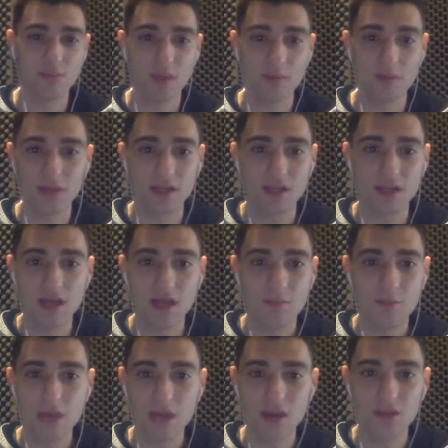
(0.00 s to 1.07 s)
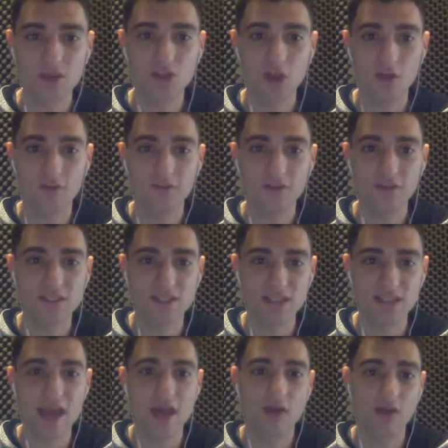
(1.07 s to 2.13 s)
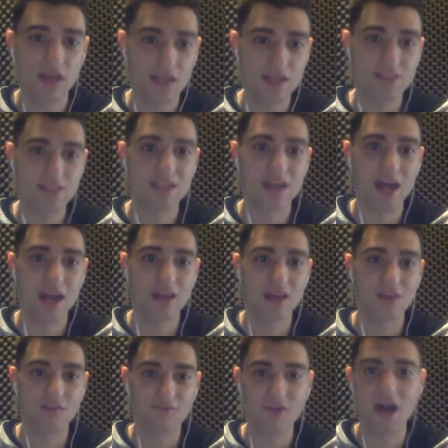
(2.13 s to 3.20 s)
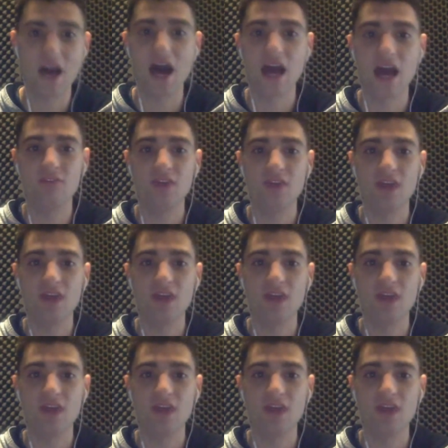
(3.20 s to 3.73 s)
I mean, pinned the Dolphins down inside the 5,